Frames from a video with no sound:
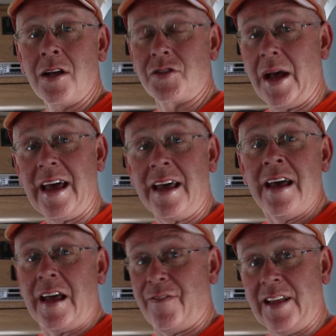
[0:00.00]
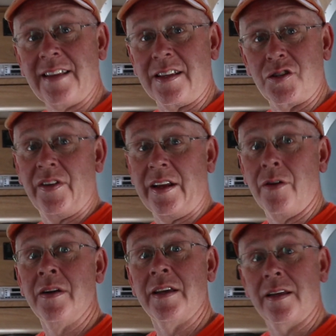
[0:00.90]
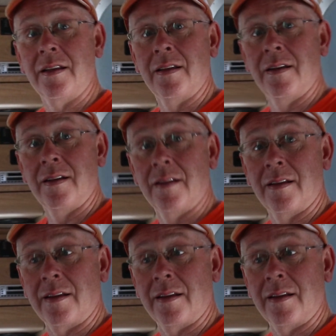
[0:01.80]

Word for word: So hey, if you like this video, give us a big thumbs